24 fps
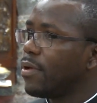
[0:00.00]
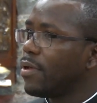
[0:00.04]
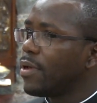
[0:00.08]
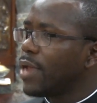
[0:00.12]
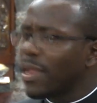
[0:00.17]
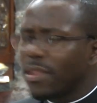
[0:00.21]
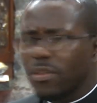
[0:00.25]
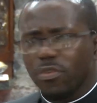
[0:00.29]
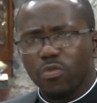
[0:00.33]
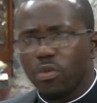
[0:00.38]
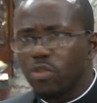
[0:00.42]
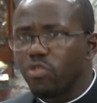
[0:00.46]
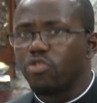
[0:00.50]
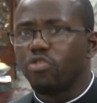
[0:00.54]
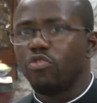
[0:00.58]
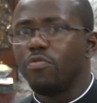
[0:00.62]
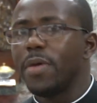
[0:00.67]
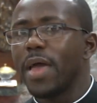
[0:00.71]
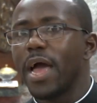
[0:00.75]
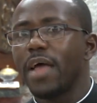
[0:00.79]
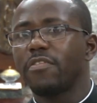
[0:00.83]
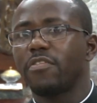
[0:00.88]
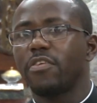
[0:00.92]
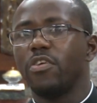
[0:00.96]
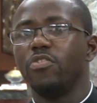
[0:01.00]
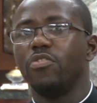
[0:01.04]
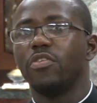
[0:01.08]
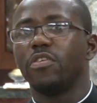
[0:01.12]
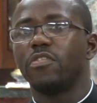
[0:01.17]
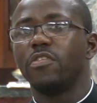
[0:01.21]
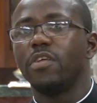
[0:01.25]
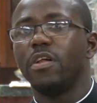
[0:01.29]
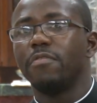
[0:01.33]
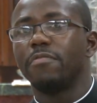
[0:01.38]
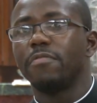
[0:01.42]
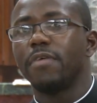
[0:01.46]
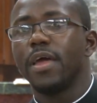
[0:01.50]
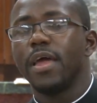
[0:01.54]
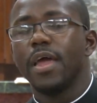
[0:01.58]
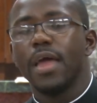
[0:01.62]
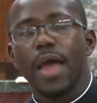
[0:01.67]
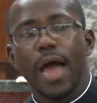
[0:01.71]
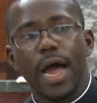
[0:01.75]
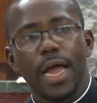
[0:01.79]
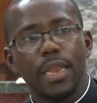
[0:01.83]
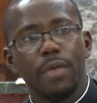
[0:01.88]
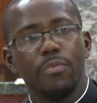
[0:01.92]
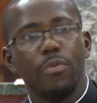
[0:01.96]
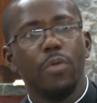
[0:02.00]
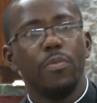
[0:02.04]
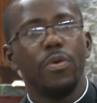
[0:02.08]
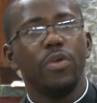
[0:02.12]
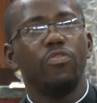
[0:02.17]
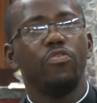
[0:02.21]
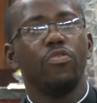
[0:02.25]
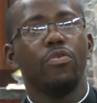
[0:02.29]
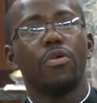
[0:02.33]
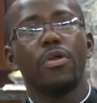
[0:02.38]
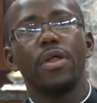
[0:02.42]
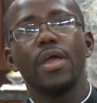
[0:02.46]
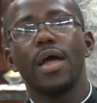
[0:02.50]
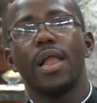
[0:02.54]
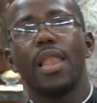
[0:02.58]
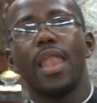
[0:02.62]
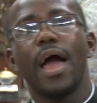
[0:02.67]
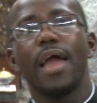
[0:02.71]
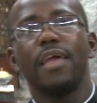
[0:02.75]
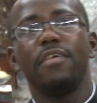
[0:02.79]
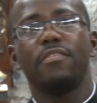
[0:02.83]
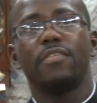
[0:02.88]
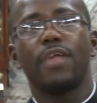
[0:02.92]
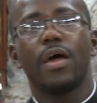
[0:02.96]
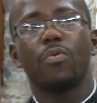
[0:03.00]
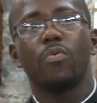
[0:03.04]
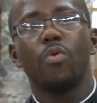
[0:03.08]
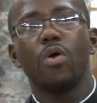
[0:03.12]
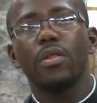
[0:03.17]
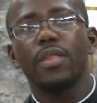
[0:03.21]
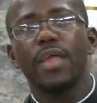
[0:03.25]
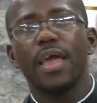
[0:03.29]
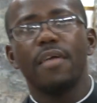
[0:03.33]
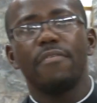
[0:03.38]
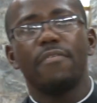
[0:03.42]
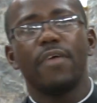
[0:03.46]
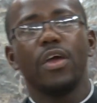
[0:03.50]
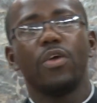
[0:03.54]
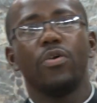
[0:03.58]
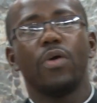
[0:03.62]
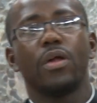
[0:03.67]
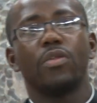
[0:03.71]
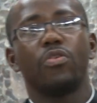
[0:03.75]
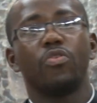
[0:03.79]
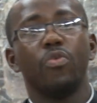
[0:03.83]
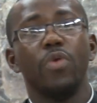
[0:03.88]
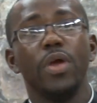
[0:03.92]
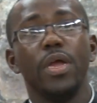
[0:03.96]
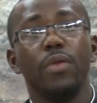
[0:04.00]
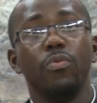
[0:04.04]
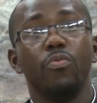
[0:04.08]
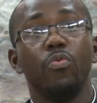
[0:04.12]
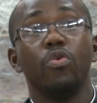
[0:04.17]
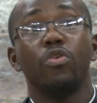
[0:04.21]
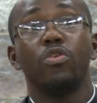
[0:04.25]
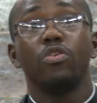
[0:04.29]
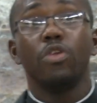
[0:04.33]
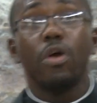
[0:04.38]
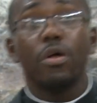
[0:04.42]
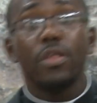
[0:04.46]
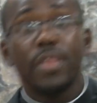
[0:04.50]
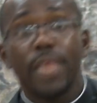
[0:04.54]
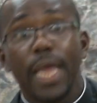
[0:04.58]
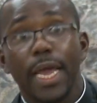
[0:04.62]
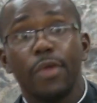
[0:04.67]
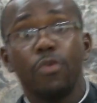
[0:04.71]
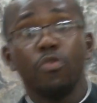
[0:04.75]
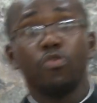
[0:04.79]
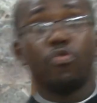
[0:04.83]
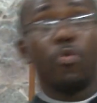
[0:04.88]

That is what you should be asking yourself. And the moment you realize that whatever you are doing would not take you